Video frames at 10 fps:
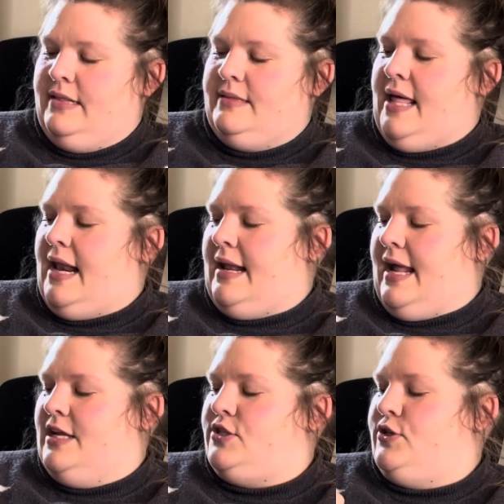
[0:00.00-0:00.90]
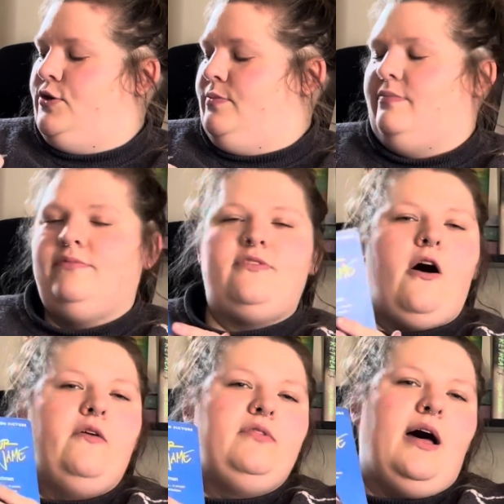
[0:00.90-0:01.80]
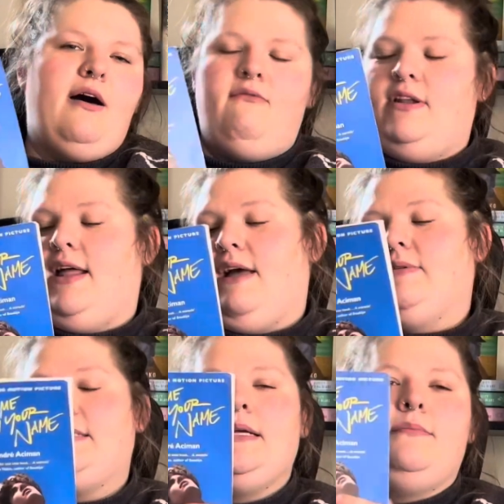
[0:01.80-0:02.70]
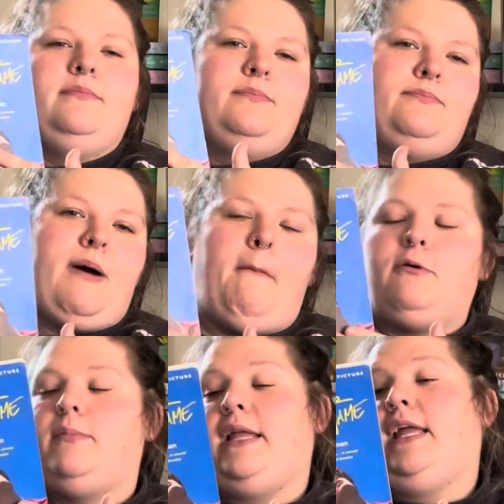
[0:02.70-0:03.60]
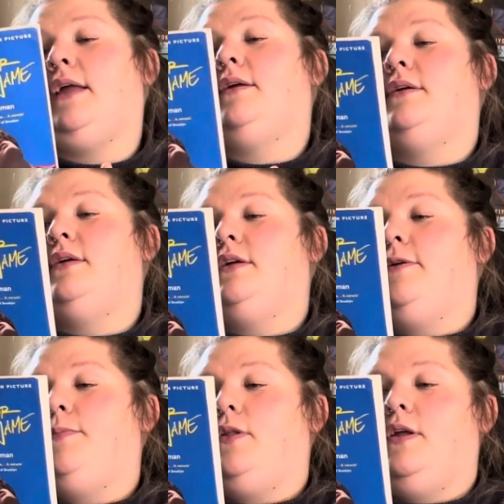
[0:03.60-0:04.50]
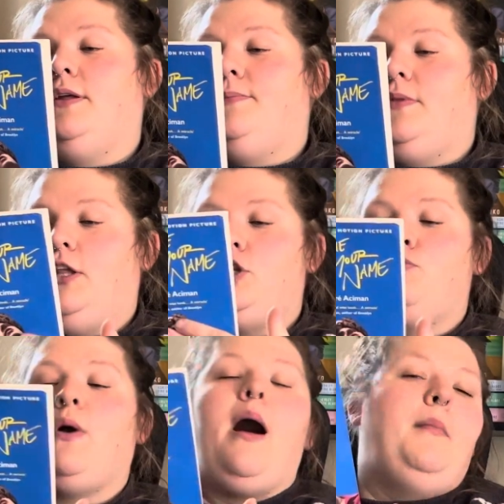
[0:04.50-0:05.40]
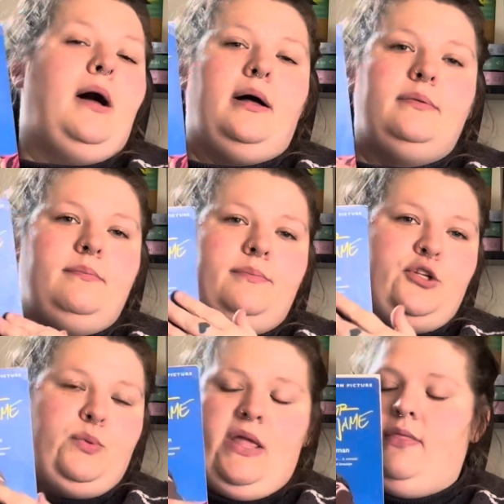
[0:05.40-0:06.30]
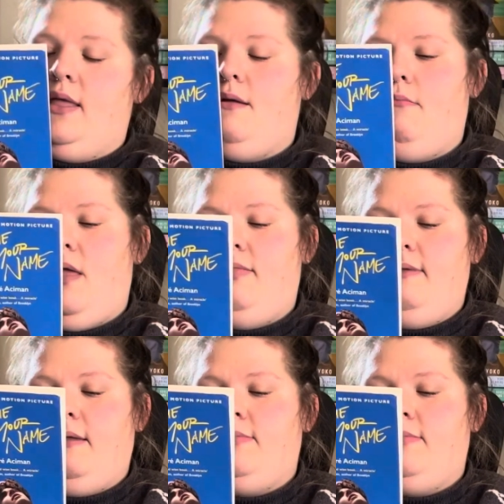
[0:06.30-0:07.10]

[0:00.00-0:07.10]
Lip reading: that I assume fall in love and have some probably drama between them. I think